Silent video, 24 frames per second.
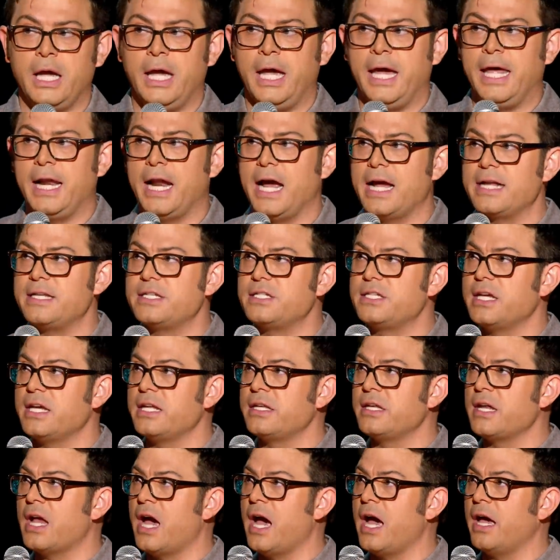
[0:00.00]
and I
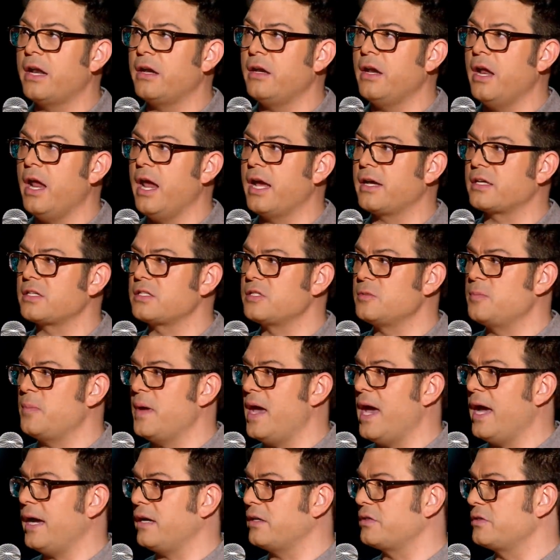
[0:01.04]
did not
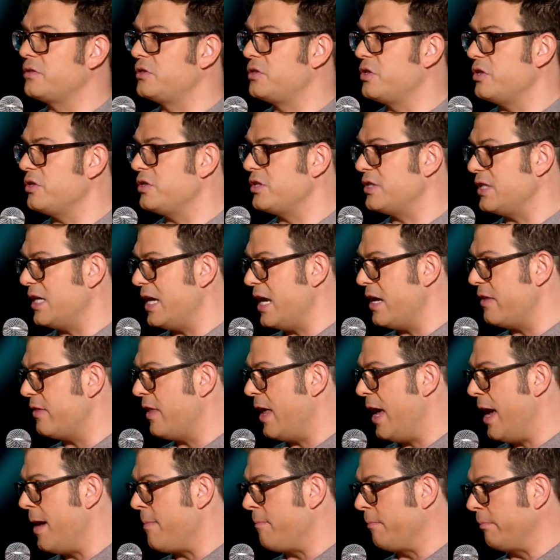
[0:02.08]
expect to see
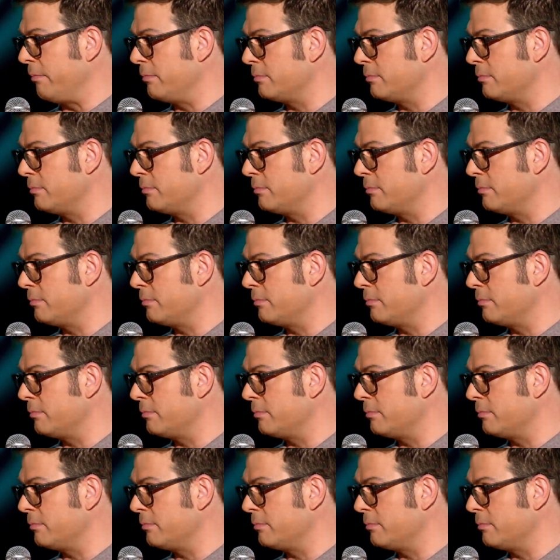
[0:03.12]
them.